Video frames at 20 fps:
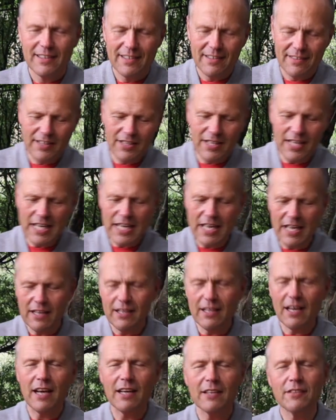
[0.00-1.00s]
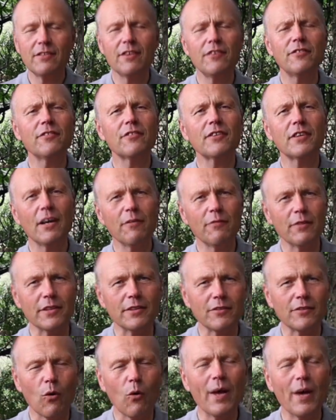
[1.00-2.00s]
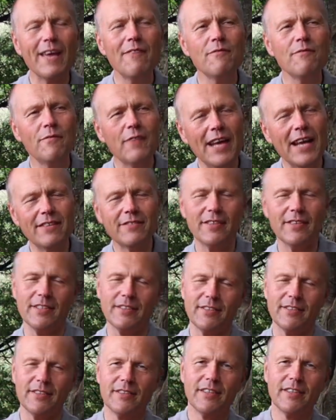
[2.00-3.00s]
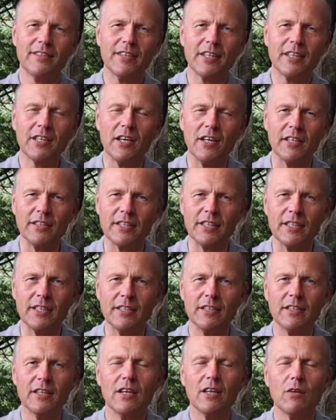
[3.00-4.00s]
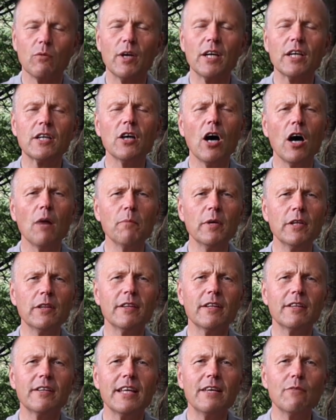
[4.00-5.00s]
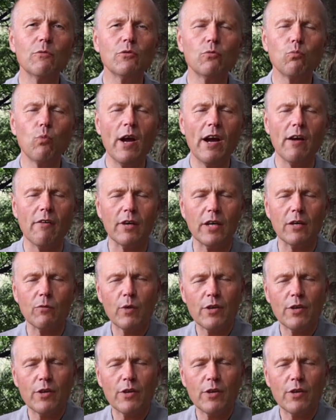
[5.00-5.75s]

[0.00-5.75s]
that he discovered or invented the cardigan when a garment that he was wearing,